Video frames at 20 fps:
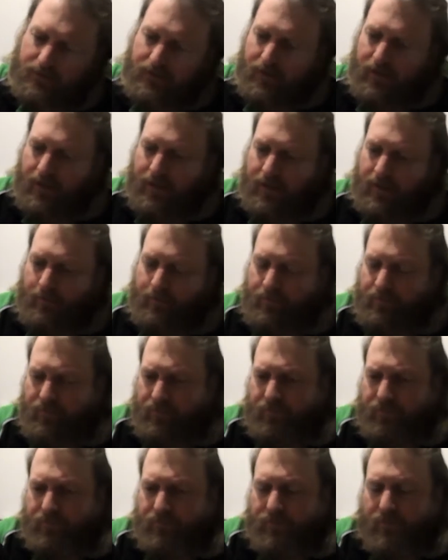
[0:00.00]
I
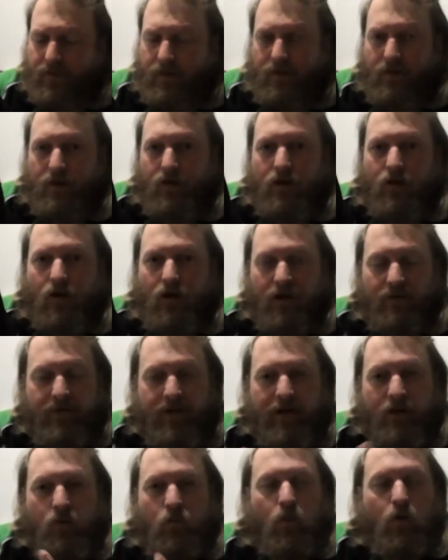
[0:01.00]
have
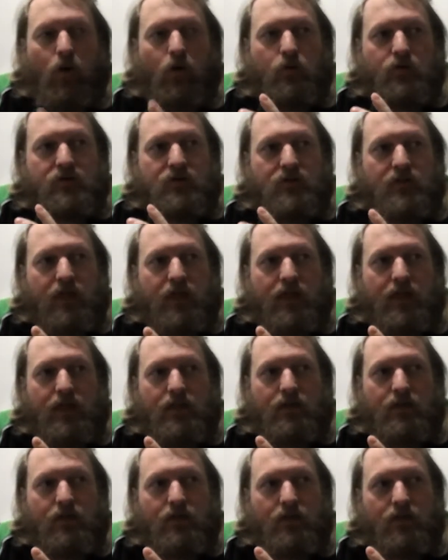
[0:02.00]
had a Wattle
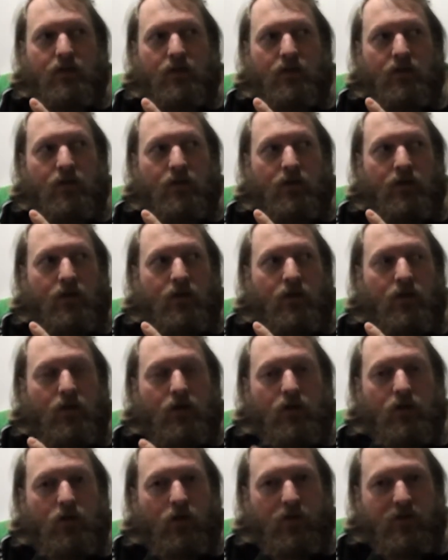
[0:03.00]
Seed,
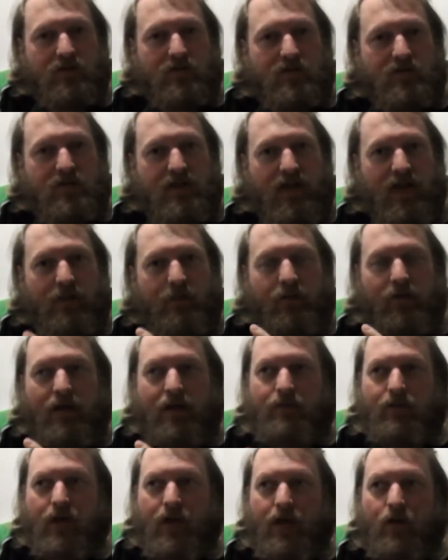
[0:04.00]
not a stout, but
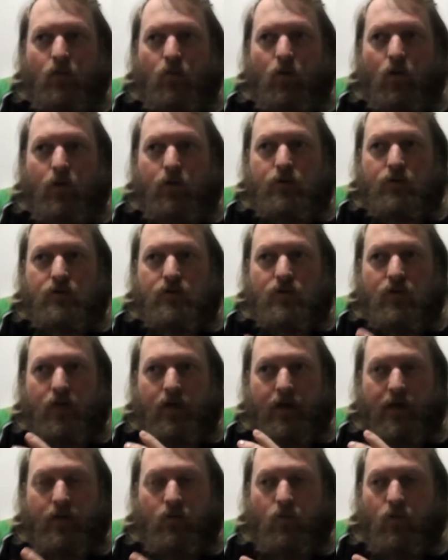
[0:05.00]
I had a Wattle
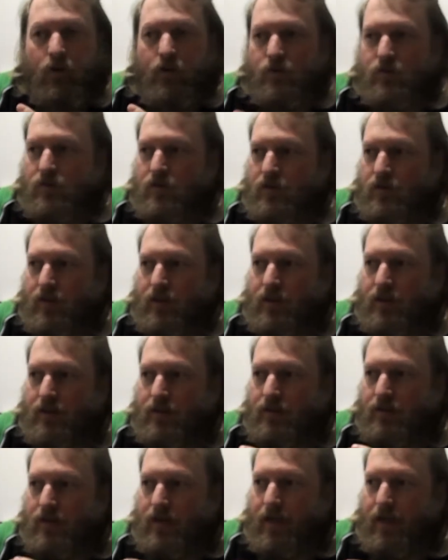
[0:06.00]

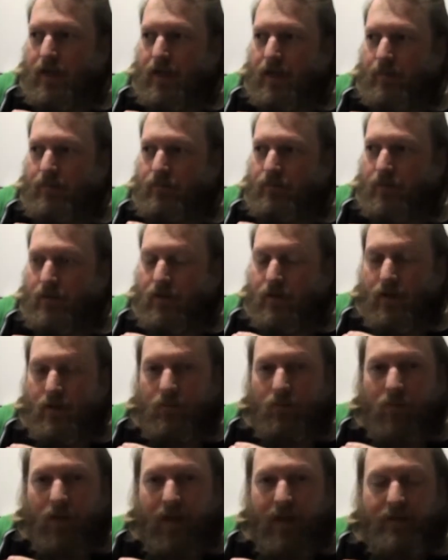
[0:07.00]
Seed
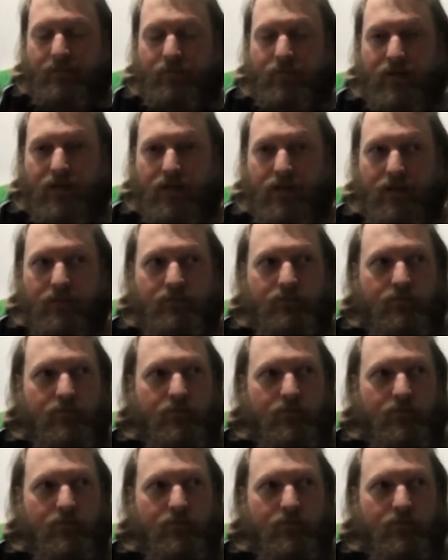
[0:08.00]
black beer.